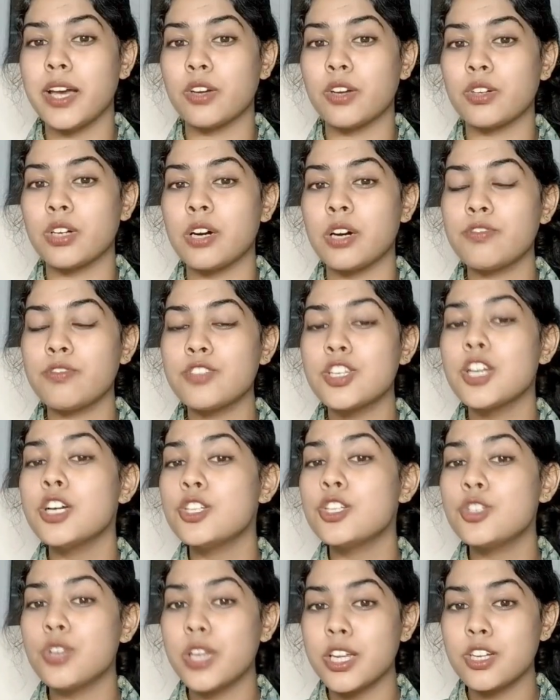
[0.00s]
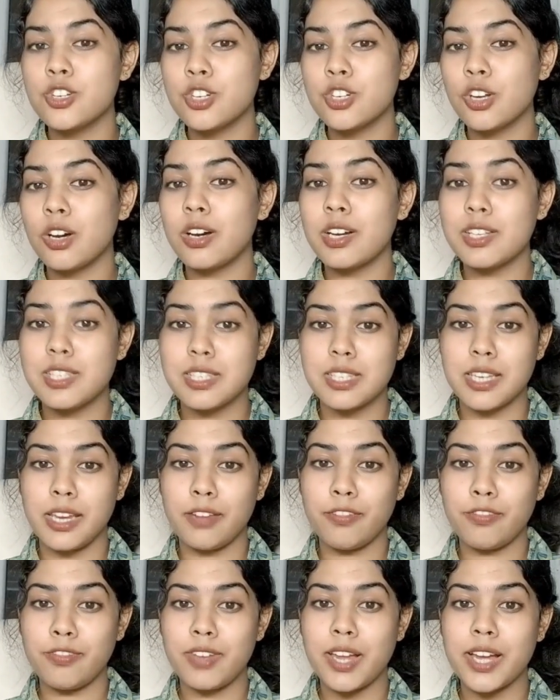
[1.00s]
aircraft to ensure a
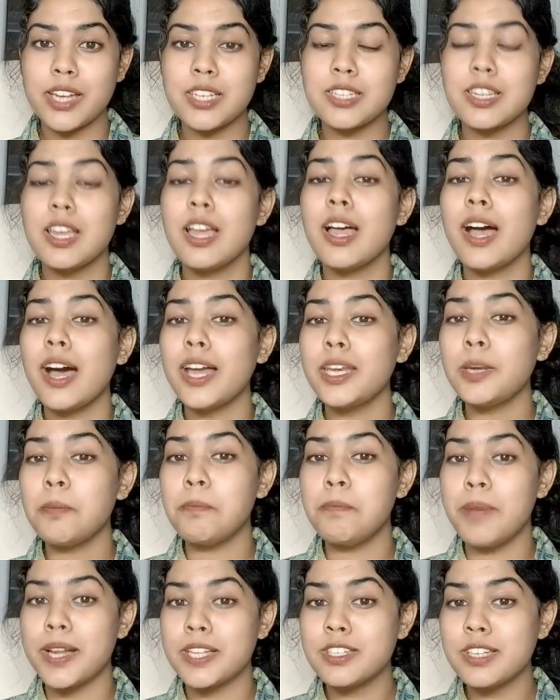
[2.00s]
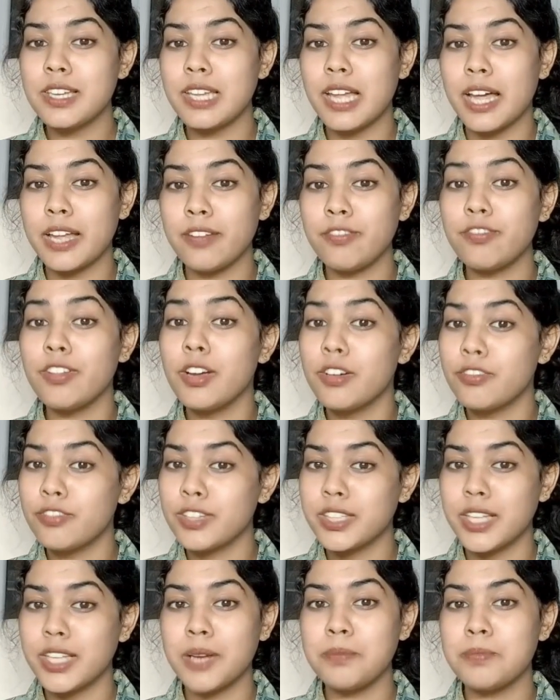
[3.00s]
safe flight and a better life
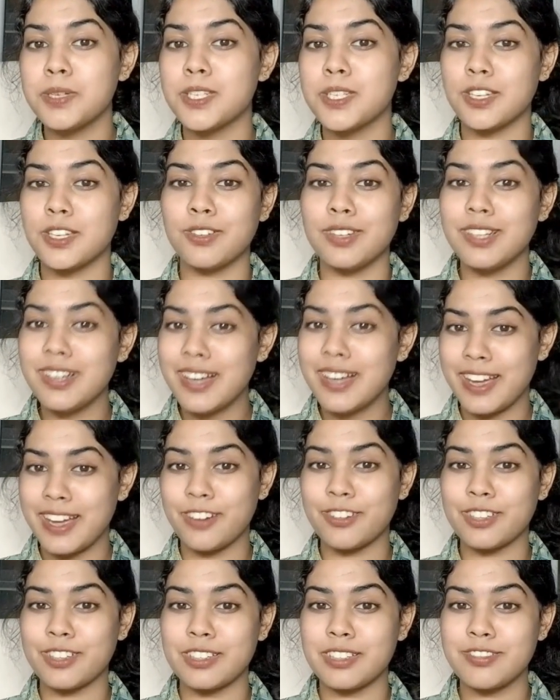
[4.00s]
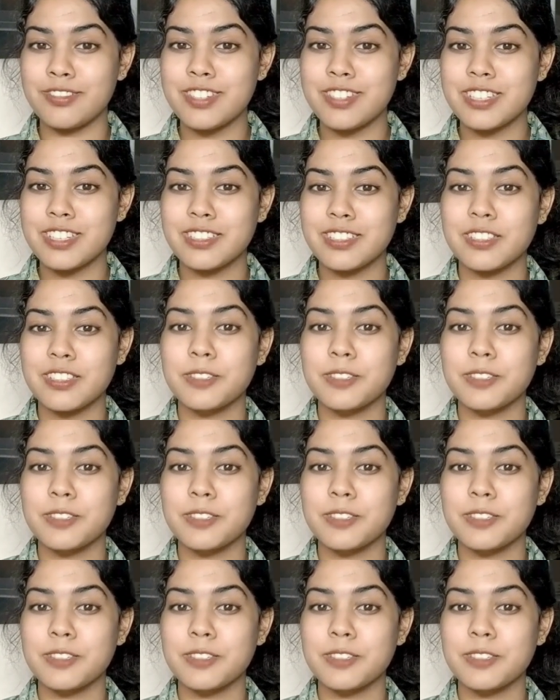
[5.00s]
for that particular aircraft.